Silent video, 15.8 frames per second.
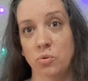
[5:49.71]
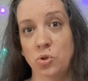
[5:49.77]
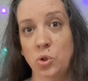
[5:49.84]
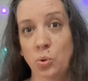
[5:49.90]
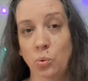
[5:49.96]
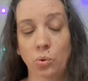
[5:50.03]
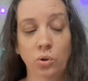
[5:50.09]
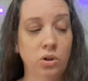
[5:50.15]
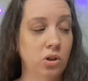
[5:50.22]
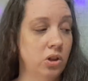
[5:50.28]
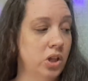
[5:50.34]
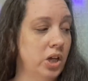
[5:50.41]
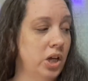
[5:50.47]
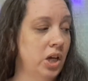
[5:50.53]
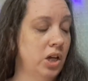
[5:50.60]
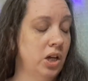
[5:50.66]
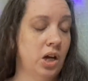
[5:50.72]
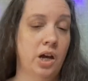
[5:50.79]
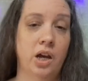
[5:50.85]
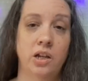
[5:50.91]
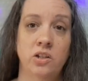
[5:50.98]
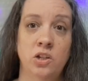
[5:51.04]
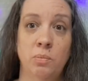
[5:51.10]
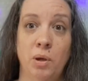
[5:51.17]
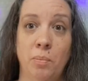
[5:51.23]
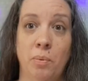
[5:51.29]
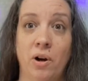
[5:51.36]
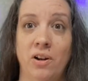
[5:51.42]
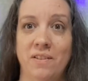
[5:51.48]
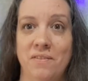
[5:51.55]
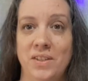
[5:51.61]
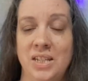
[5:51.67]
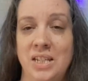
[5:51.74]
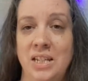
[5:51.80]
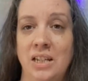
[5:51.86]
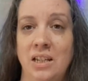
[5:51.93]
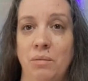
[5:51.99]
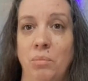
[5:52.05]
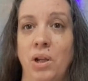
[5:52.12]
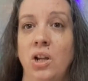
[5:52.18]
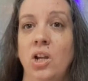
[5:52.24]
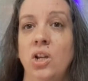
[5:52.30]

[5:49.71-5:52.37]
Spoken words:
tool to be a part of the team.